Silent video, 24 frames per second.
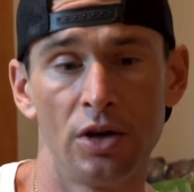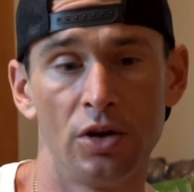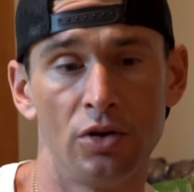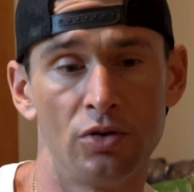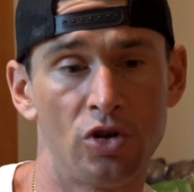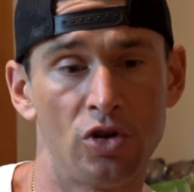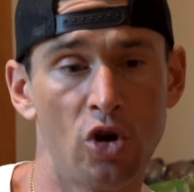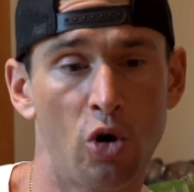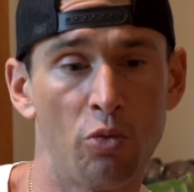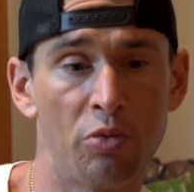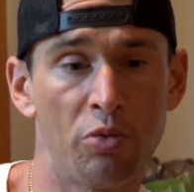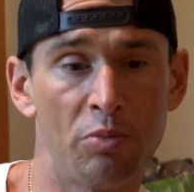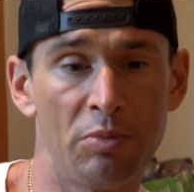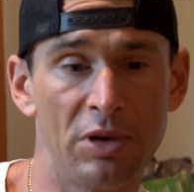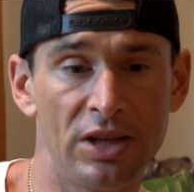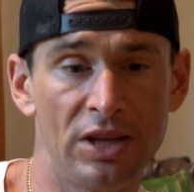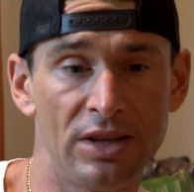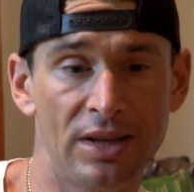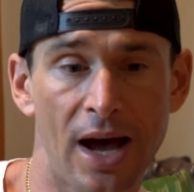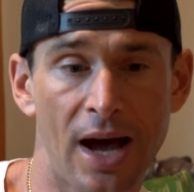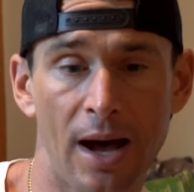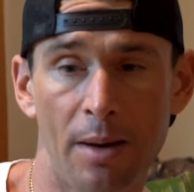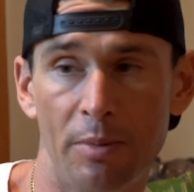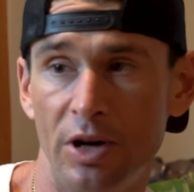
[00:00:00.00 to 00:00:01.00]
you're
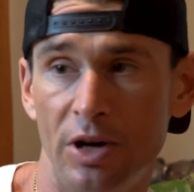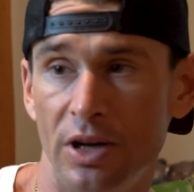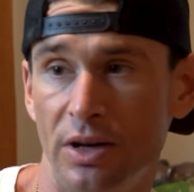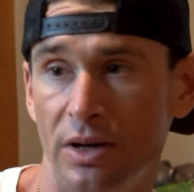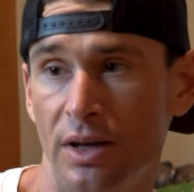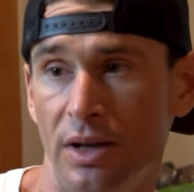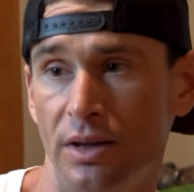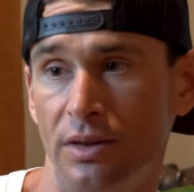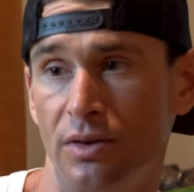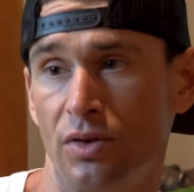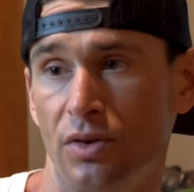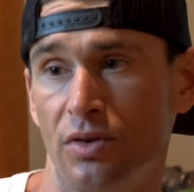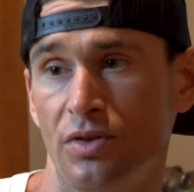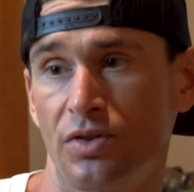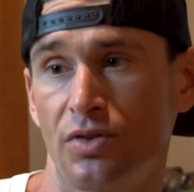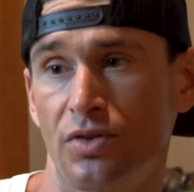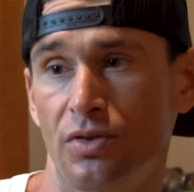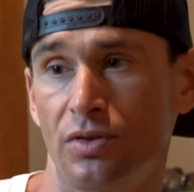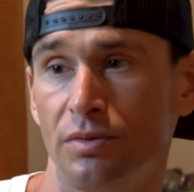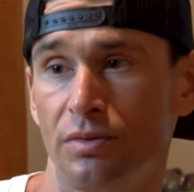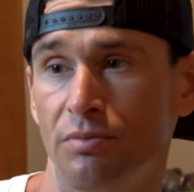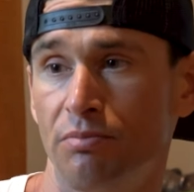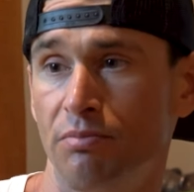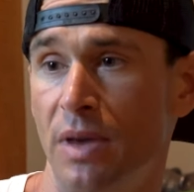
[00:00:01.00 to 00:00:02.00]
dopamine dominant and there are
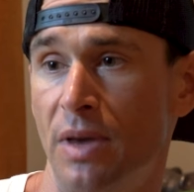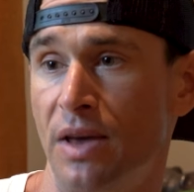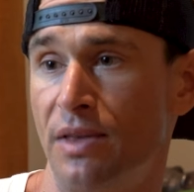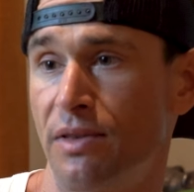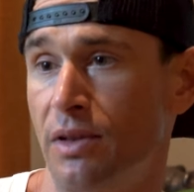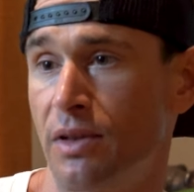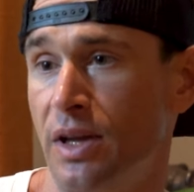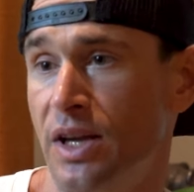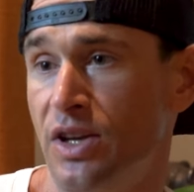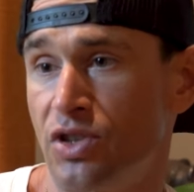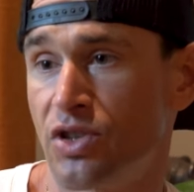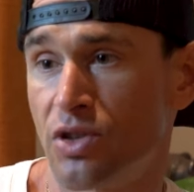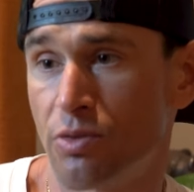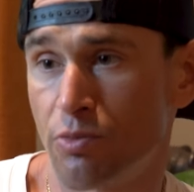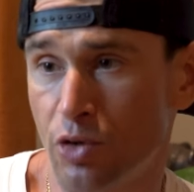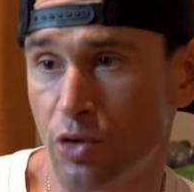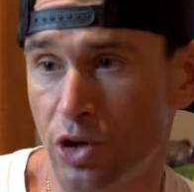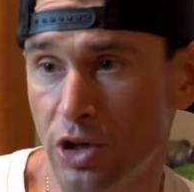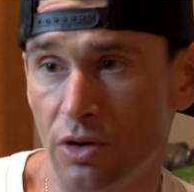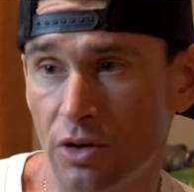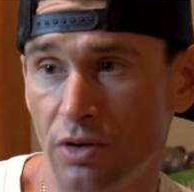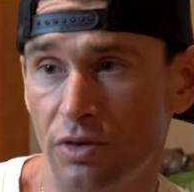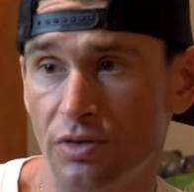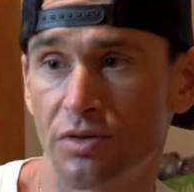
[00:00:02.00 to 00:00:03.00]
certain methylation
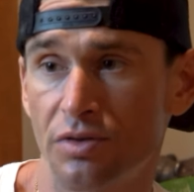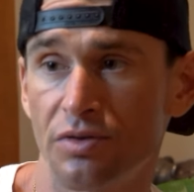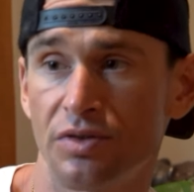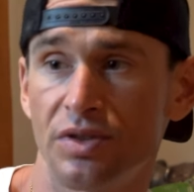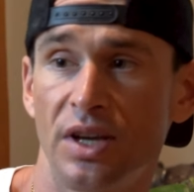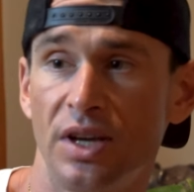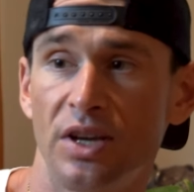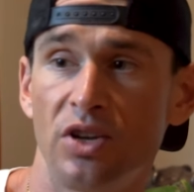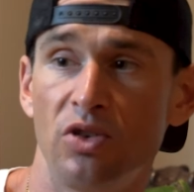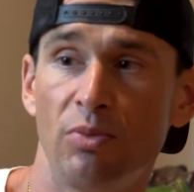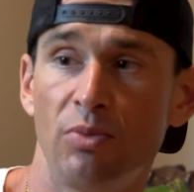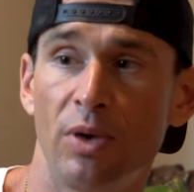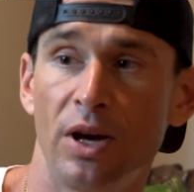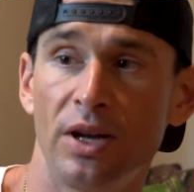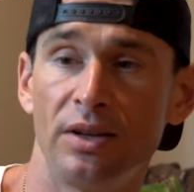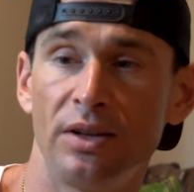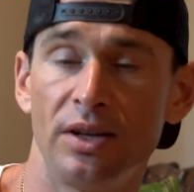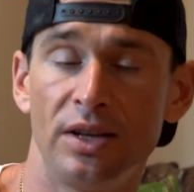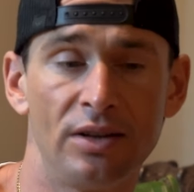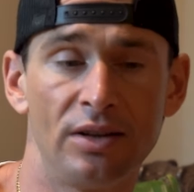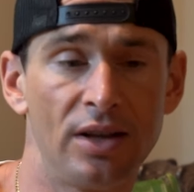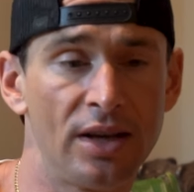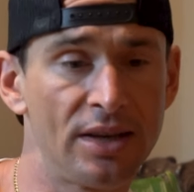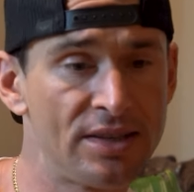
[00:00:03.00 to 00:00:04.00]
precursors that you
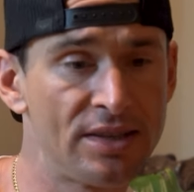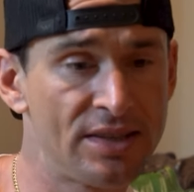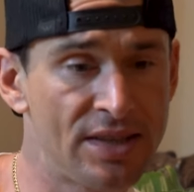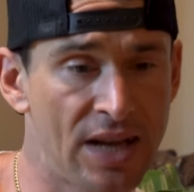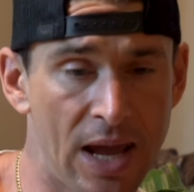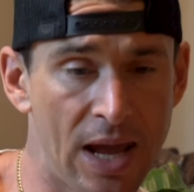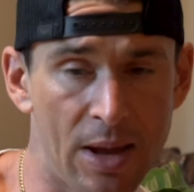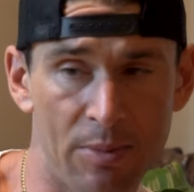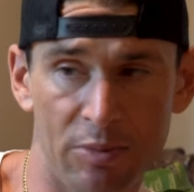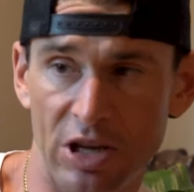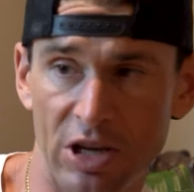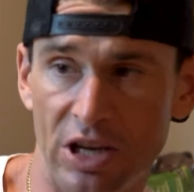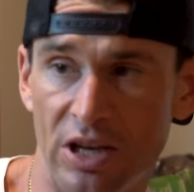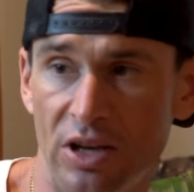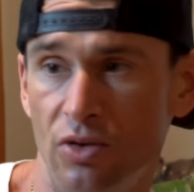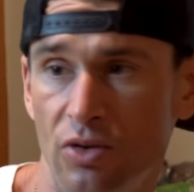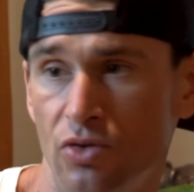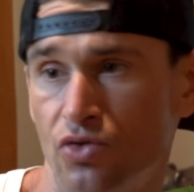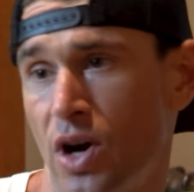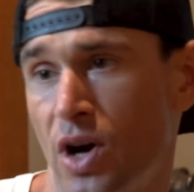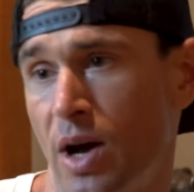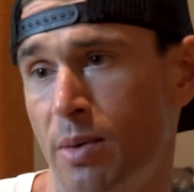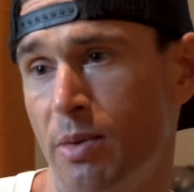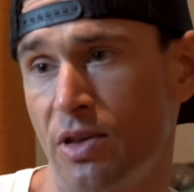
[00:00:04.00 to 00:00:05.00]
might need, like
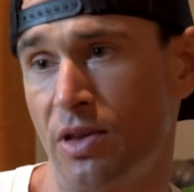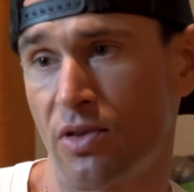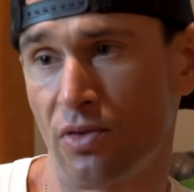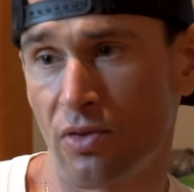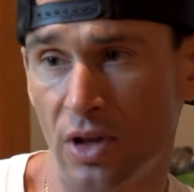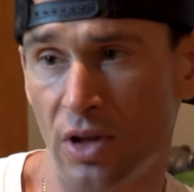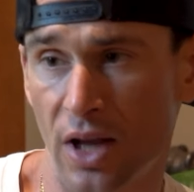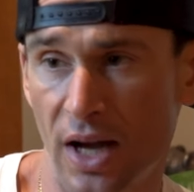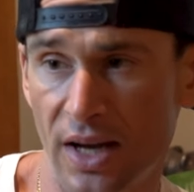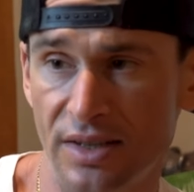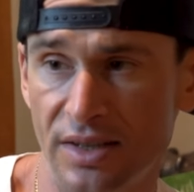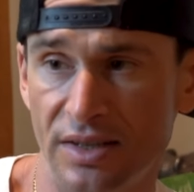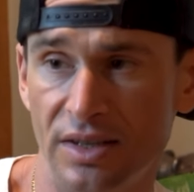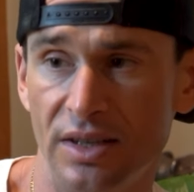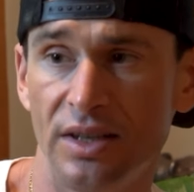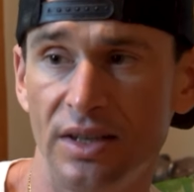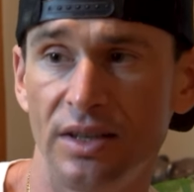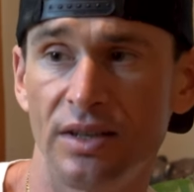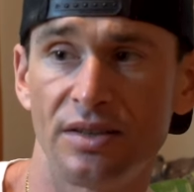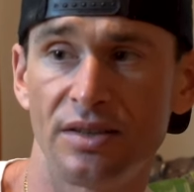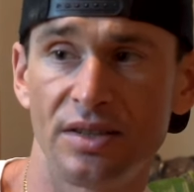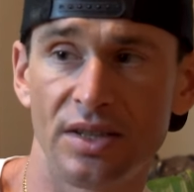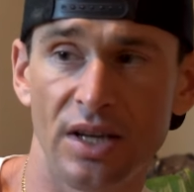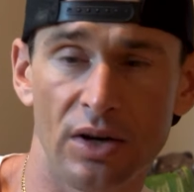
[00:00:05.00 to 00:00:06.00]
SAMe or
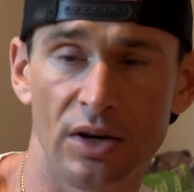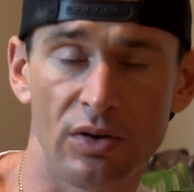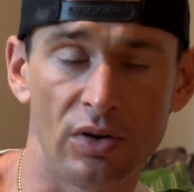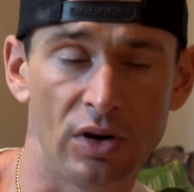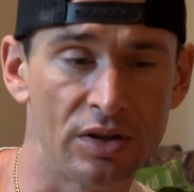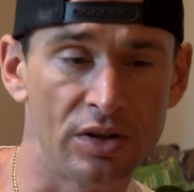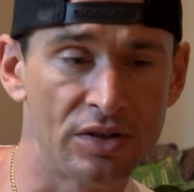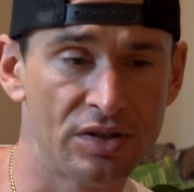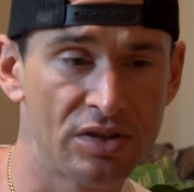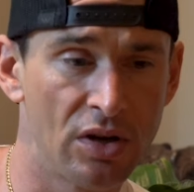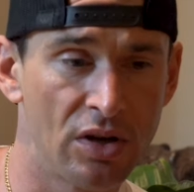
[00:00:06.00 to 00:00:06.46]
trimethylglycine, et cetera.